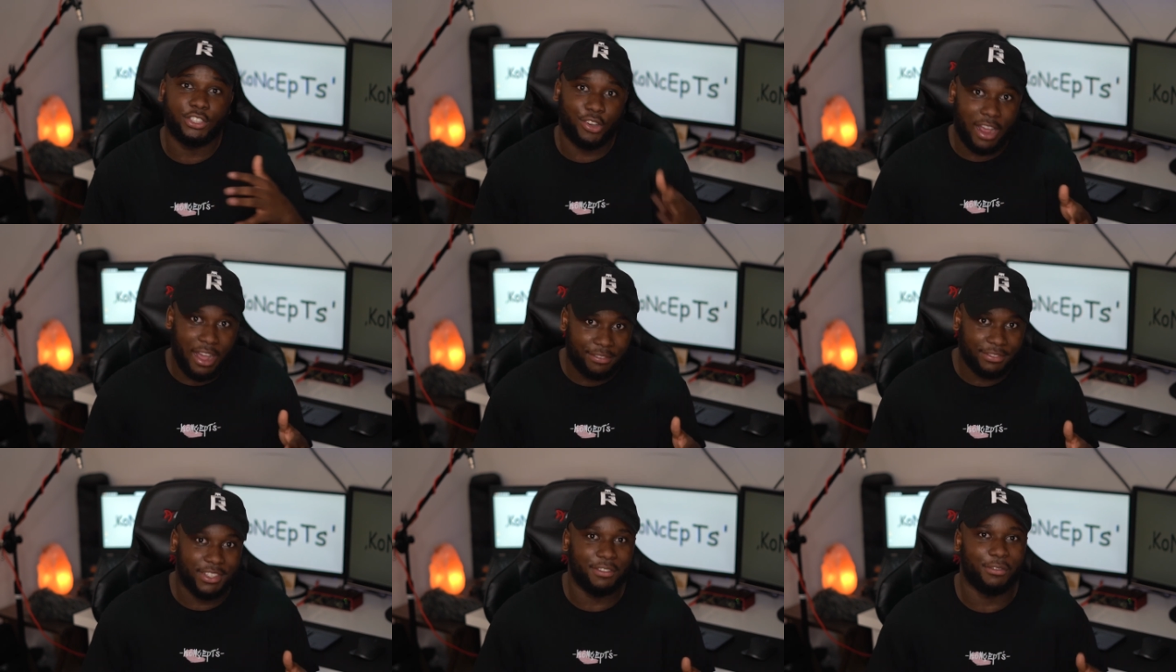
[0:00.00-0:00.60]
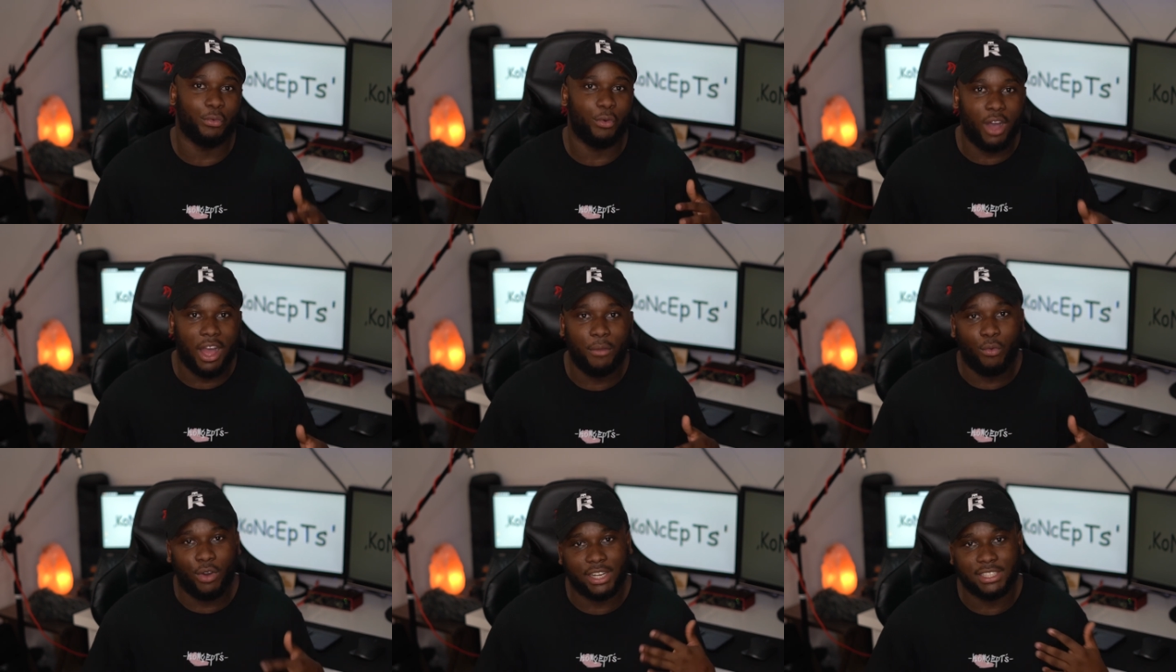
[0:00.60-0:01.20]
draft of what I
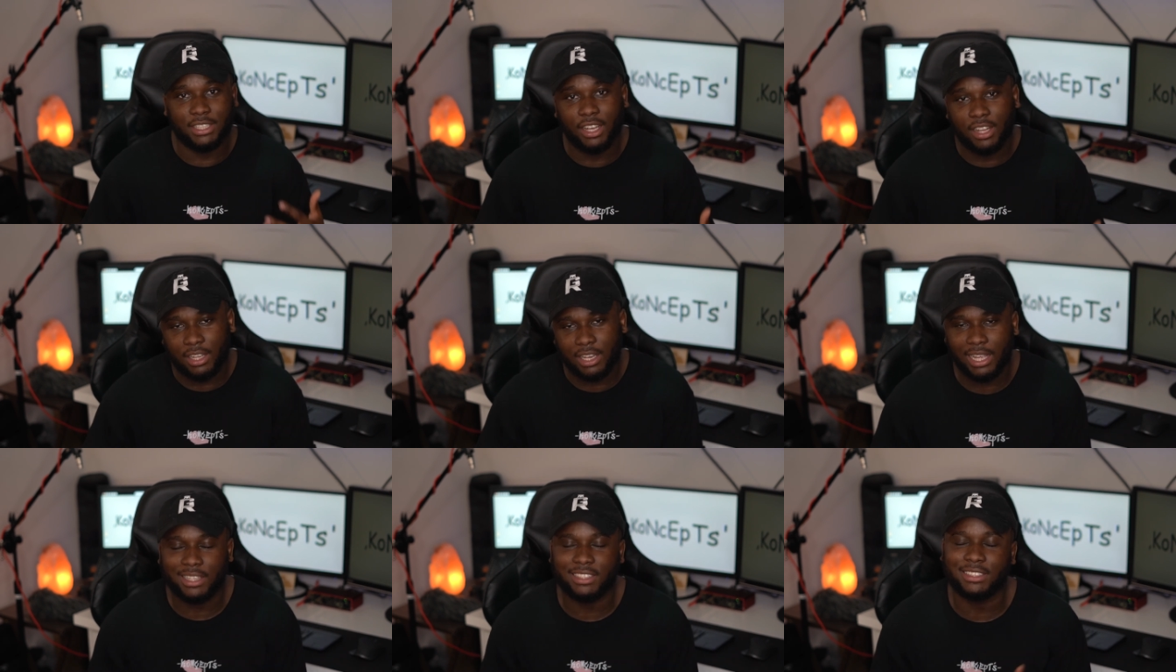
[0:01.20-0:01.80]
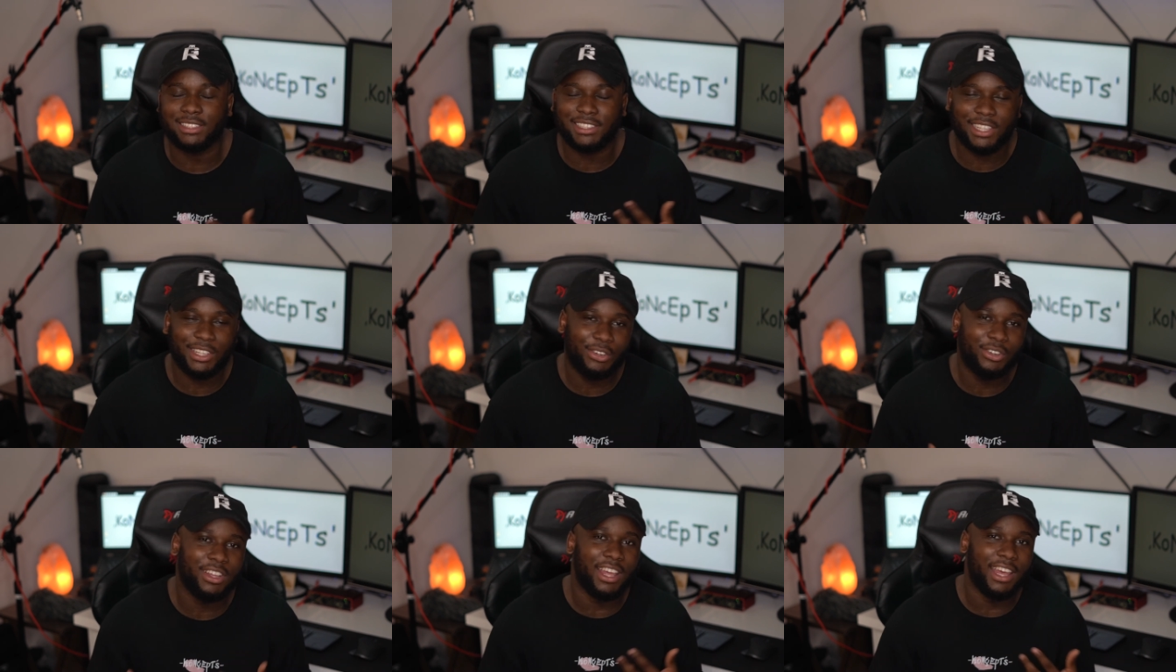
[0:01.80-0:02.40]
want it to look like. It's
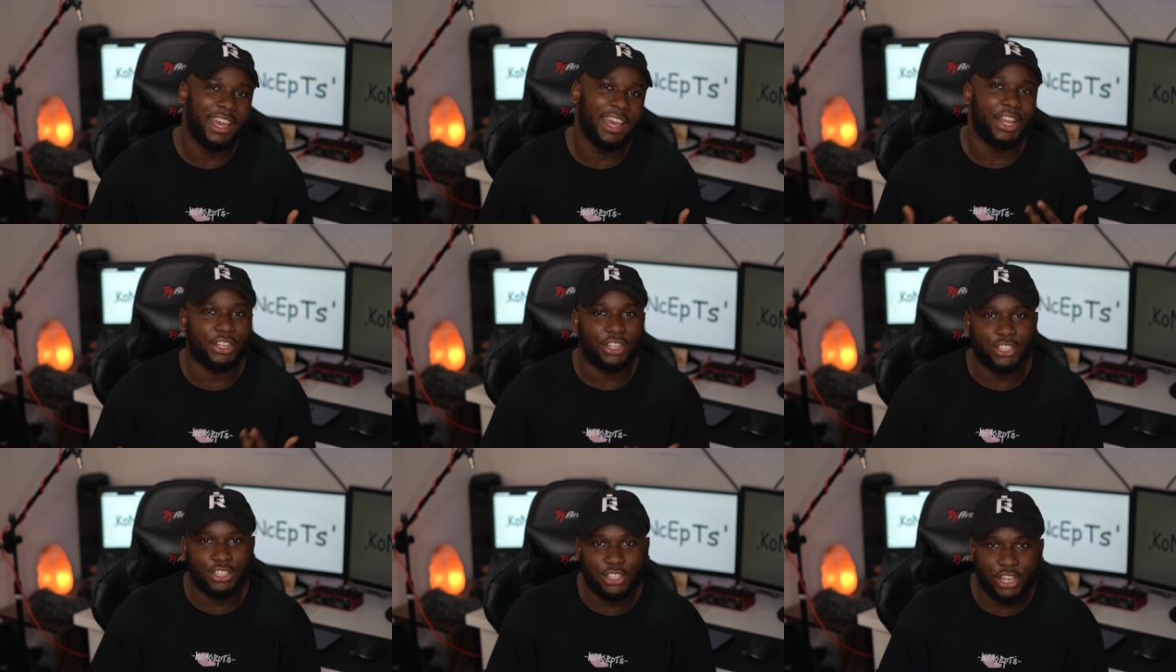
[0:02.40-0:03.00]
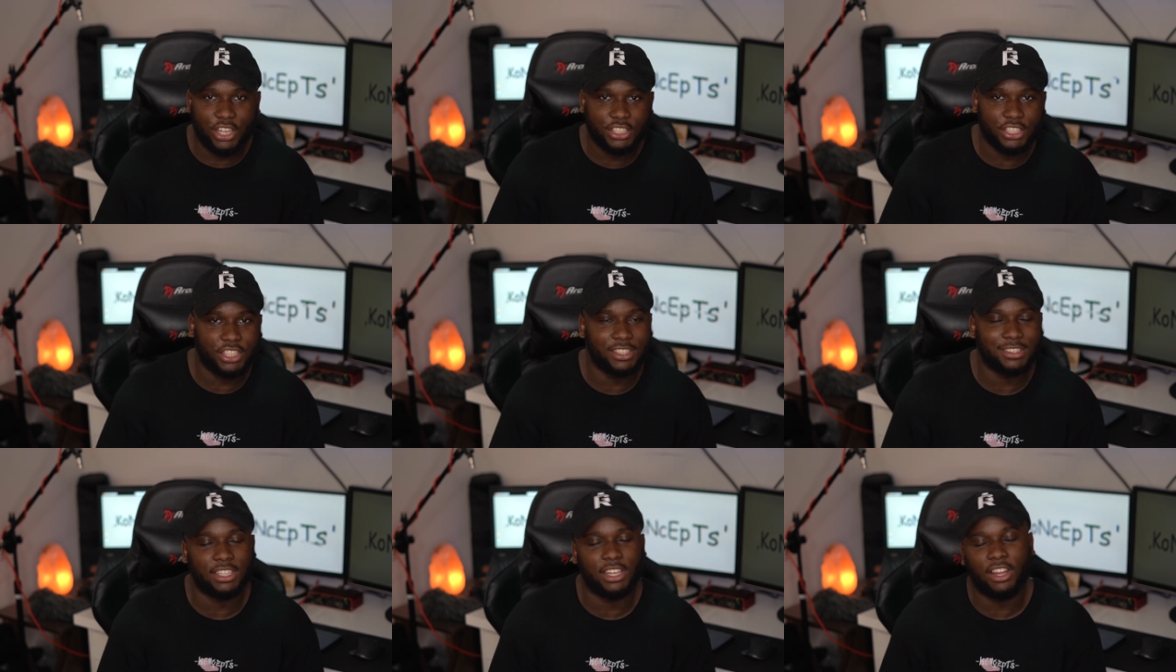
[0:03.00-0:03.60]
still in construction.
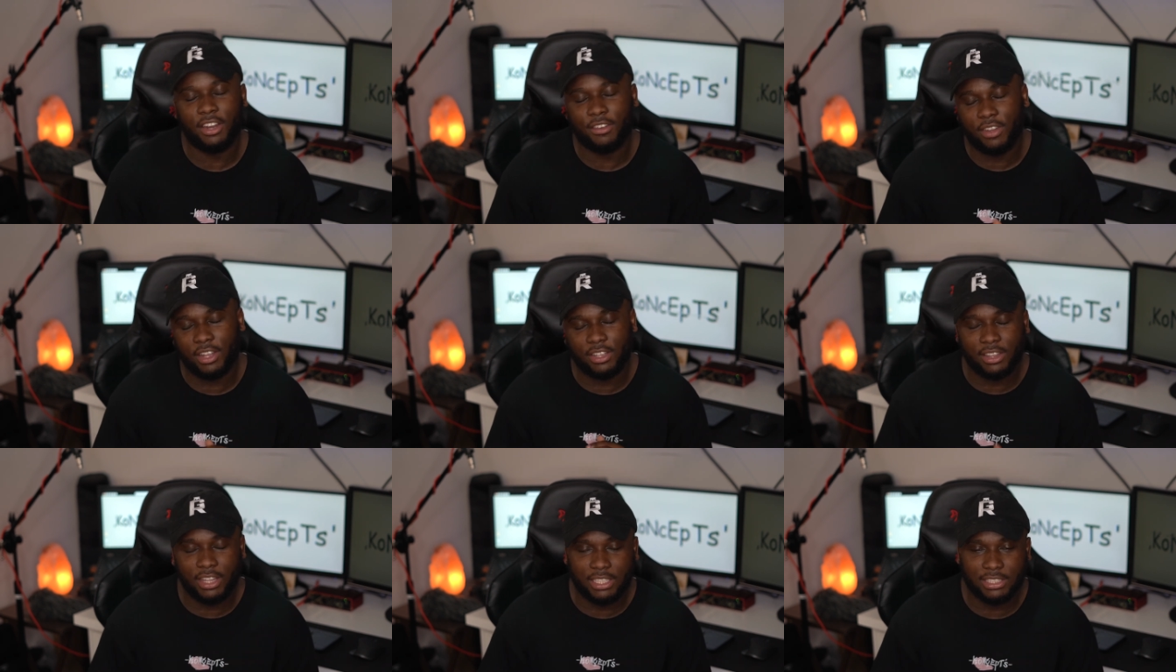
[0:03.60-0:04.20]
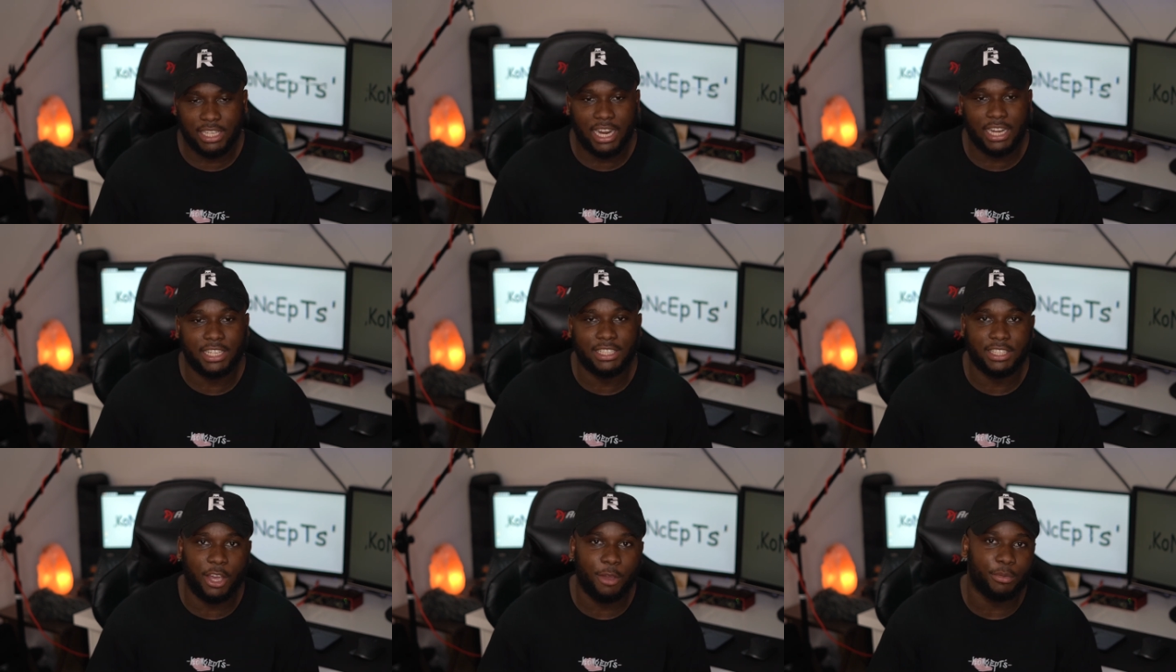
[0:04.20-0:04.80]
There's a lot of other things that I
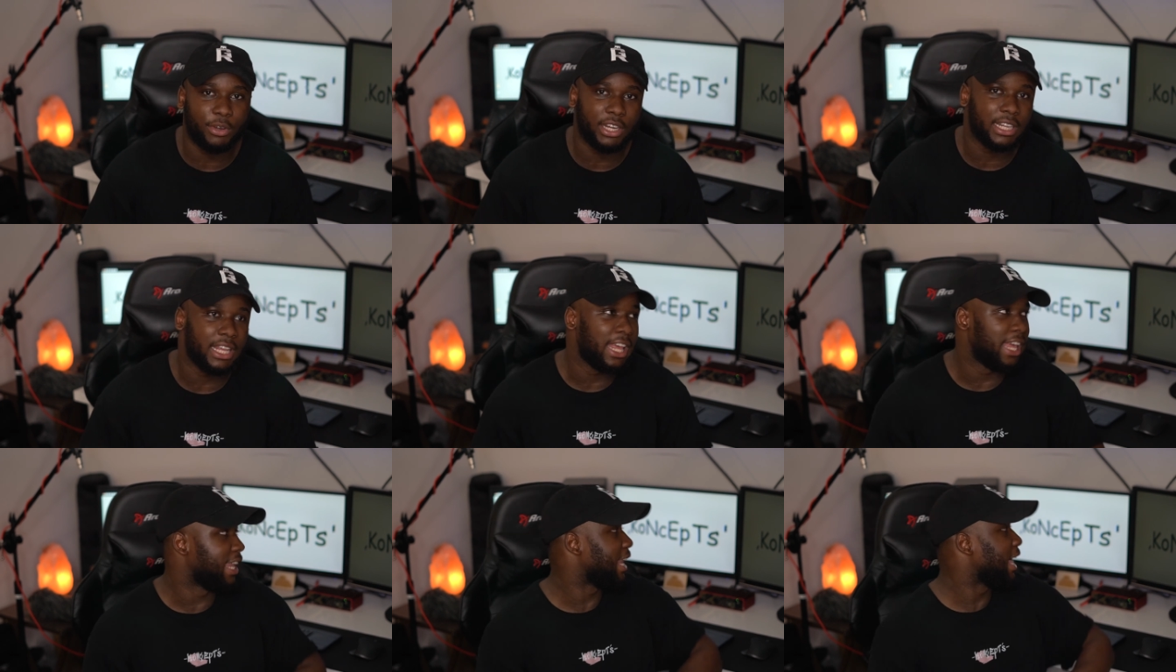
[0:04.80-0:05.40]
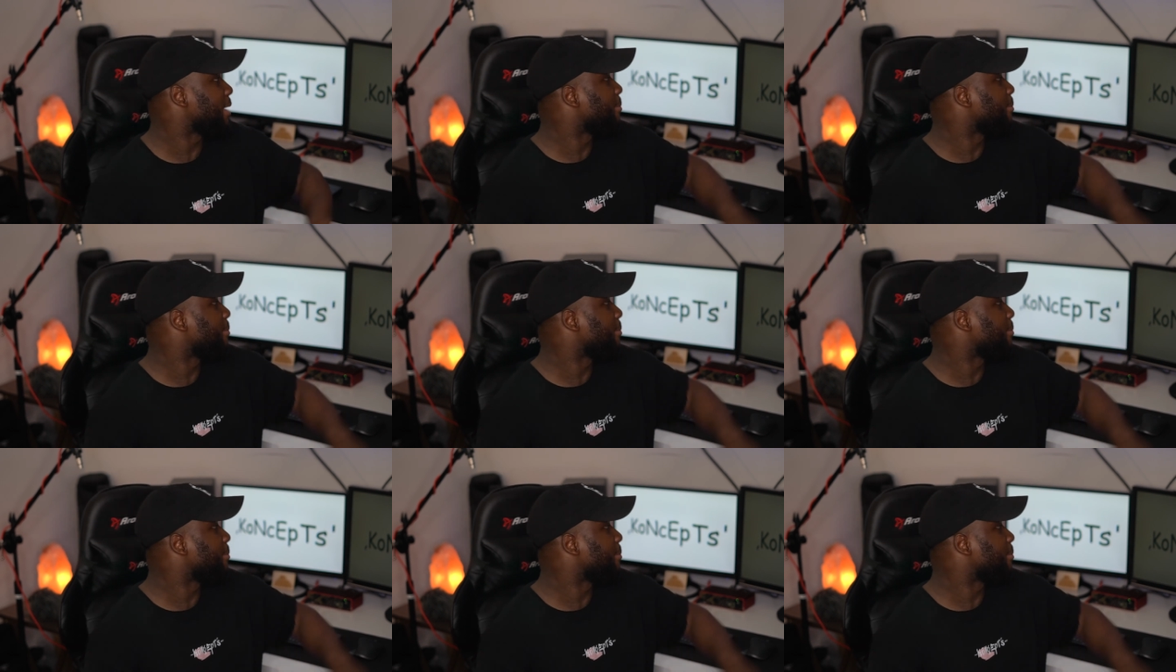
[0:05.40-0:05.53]
need to upgrade, like